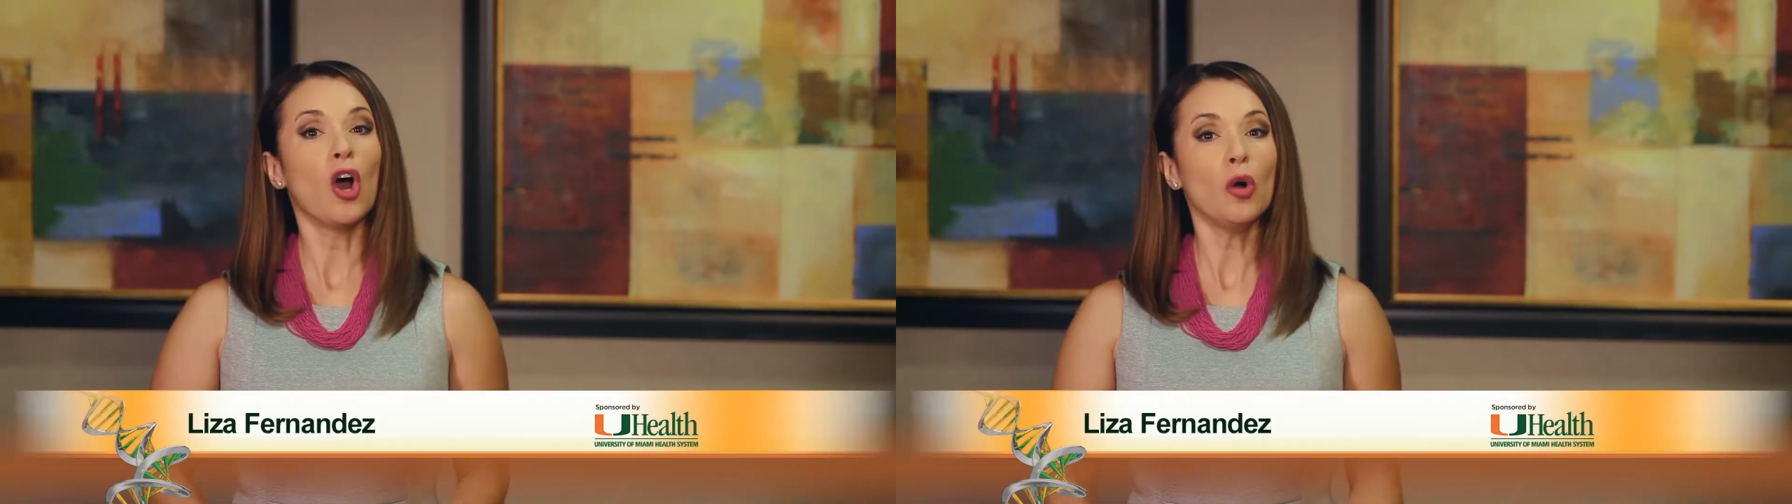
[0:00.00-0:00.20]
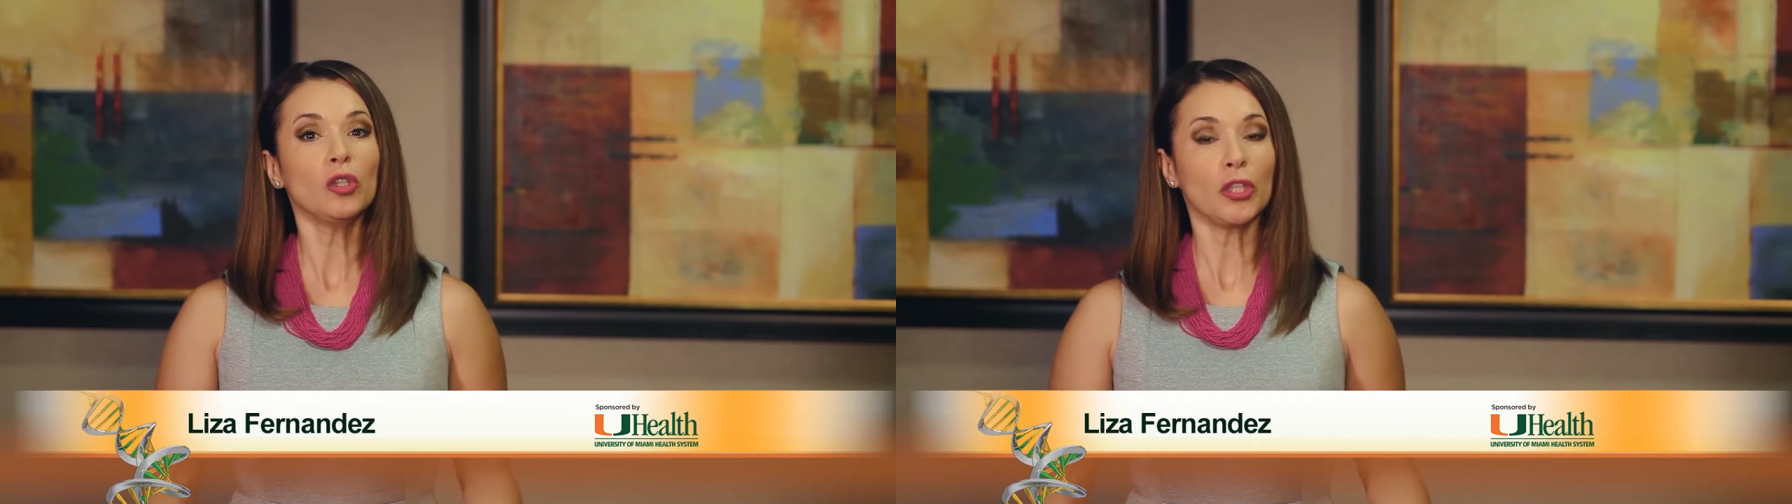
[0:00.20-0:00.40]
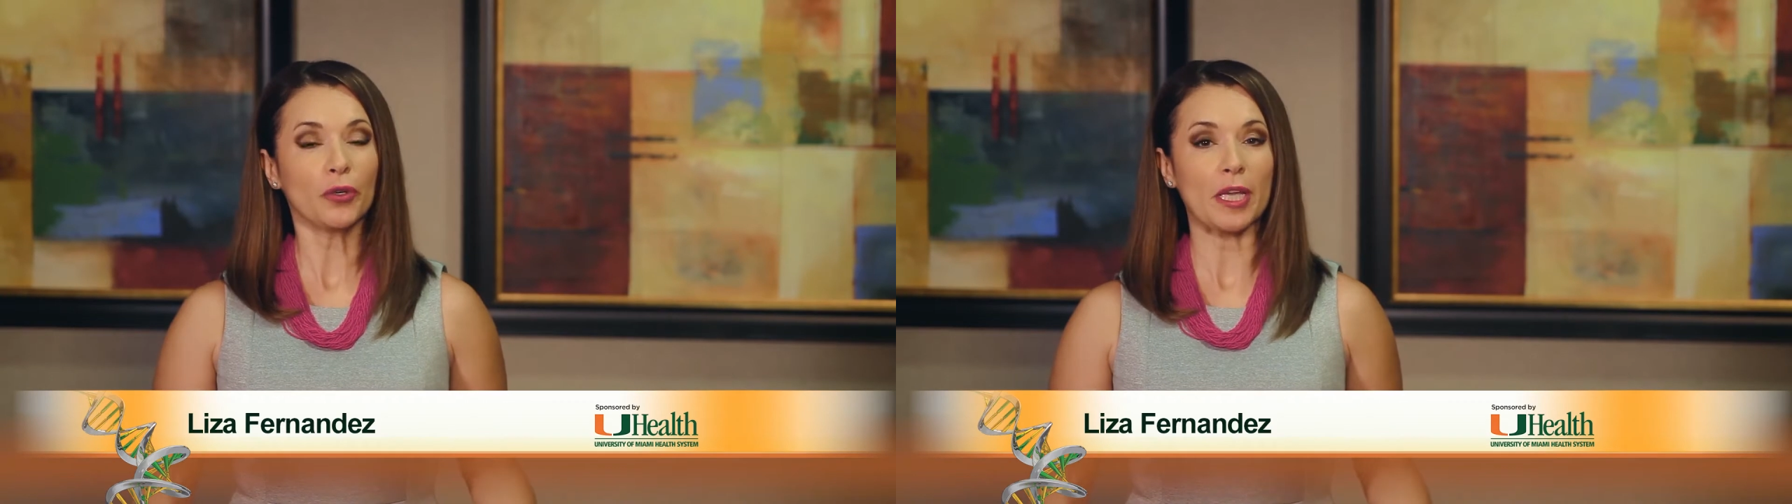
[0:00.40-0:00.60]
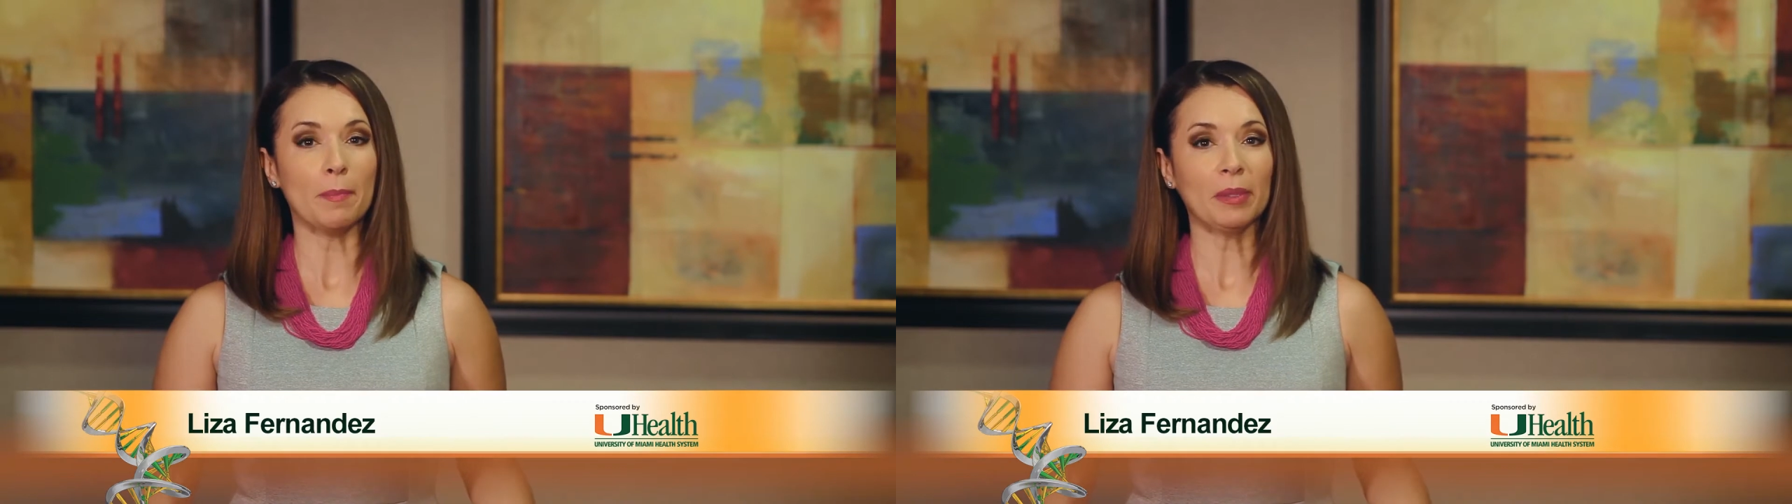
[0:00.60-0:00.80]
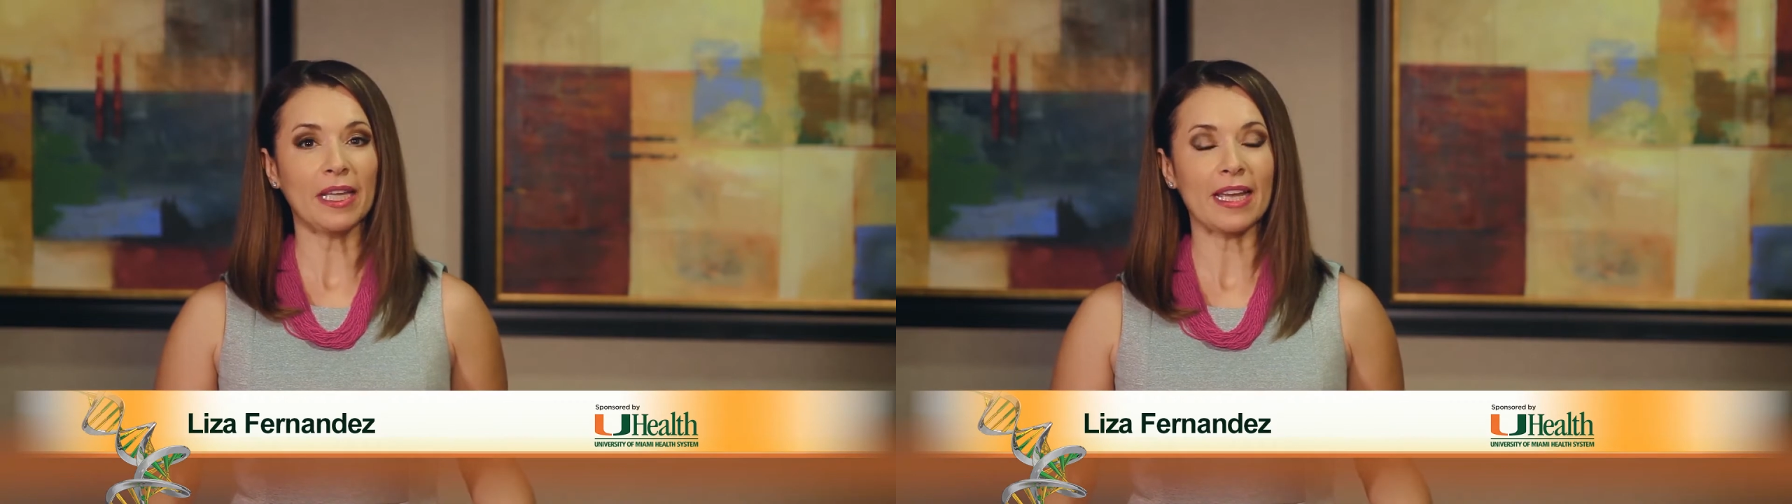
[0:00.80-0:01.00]
cochlear
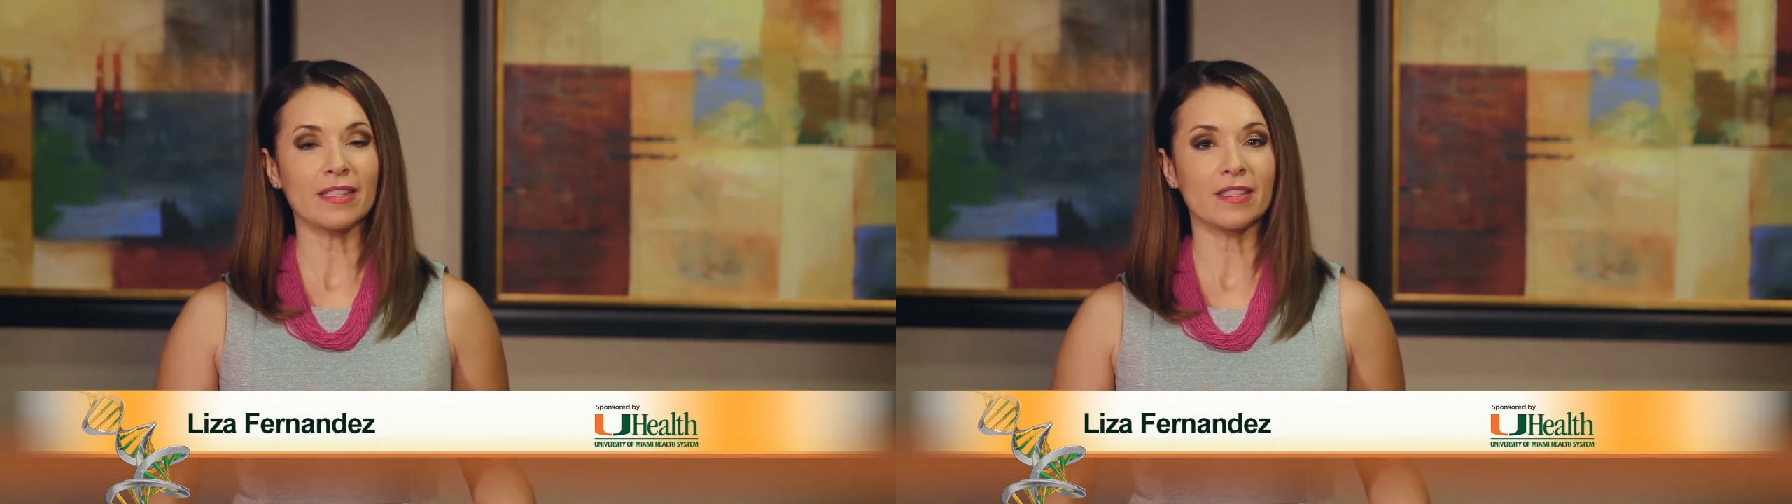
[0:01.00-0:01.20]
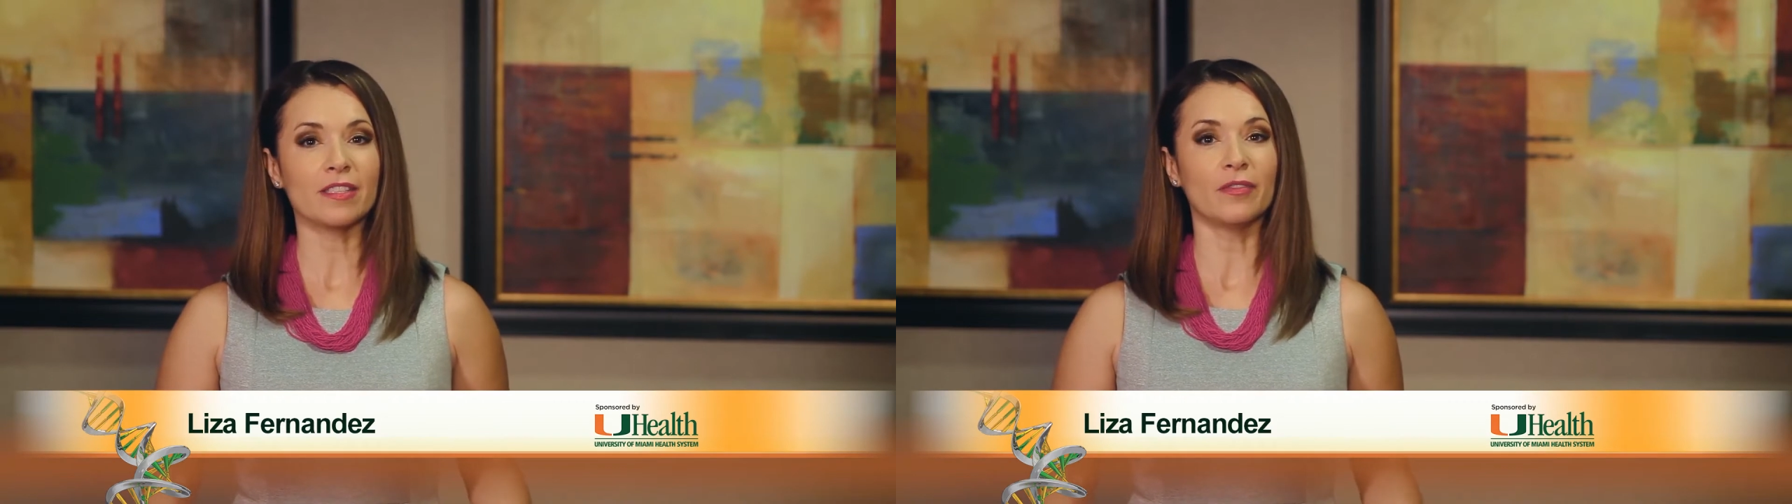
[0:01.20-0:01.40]
implants,